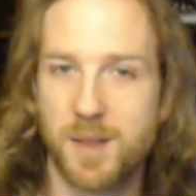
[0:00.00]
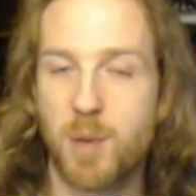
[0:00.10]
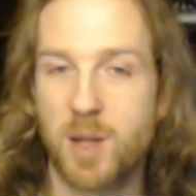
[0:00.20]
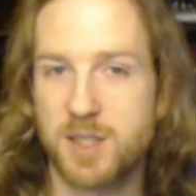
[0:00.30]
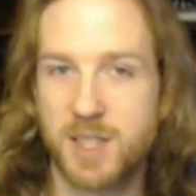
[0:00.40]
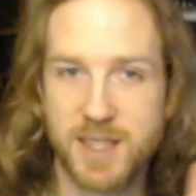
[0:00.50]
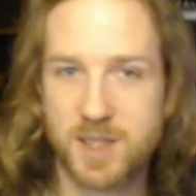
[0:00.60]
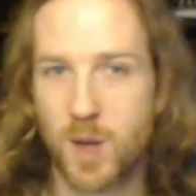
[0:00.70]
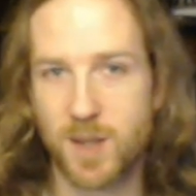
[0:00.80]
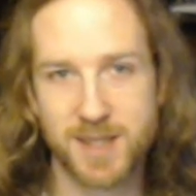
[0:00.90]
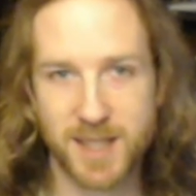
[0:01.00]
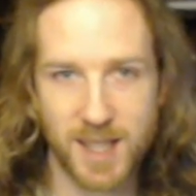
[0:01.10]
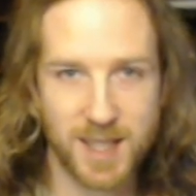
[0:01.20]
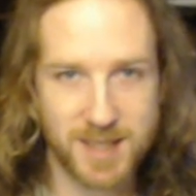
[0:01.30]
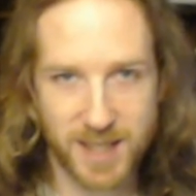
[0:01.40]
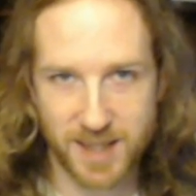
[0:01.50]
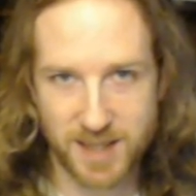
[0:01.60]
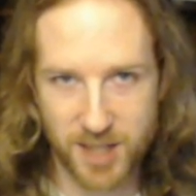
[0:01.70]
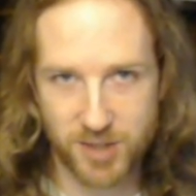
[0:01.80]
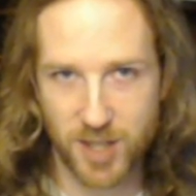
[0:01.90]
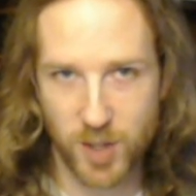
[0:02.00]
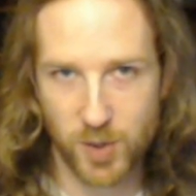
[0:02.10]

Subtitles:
apologies, quality, lighting, etc.